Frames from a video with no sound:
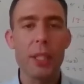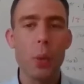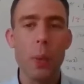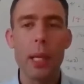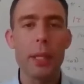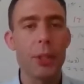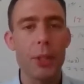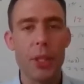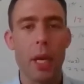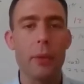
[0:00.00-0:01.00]
in your wallet
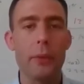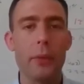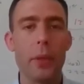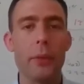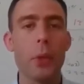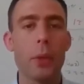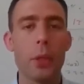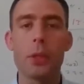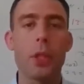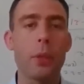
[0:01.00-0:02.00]
yourself. If
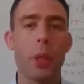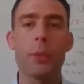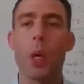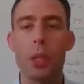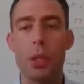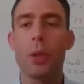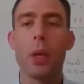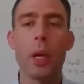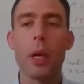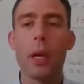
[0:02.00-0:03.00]
once you
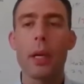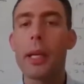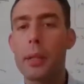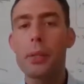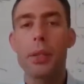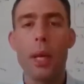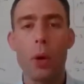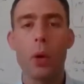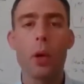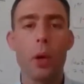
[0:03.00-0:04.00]
click to send
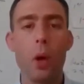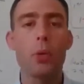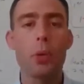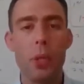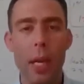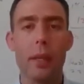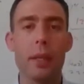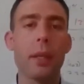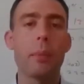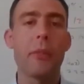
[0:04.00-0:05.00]
or go to
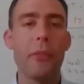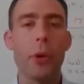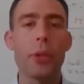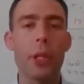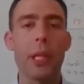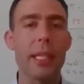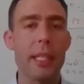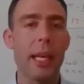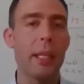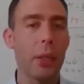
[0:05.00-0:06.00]
send, before you click
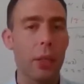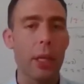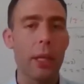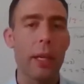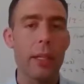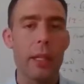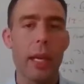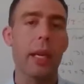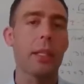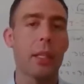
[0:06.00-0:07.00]
send, you can click on
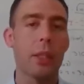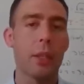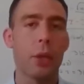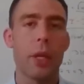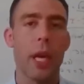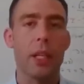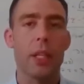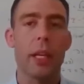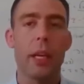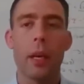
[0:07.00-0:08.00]
settings, and then you can
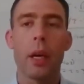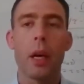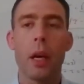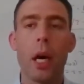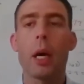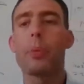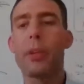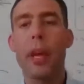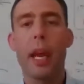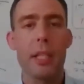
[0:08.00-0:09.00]
actually up
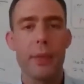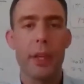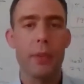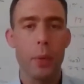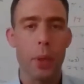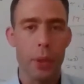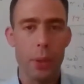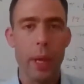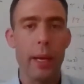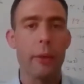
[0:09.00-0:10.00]
the gas fee if you want
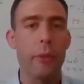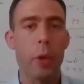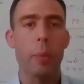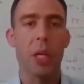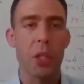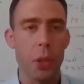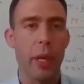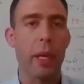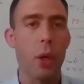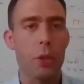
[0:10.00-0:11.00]
to do that, if you want to make sure
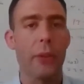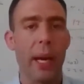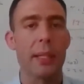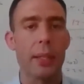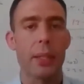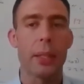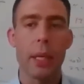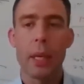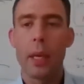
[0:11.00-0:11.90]
that it goes faster.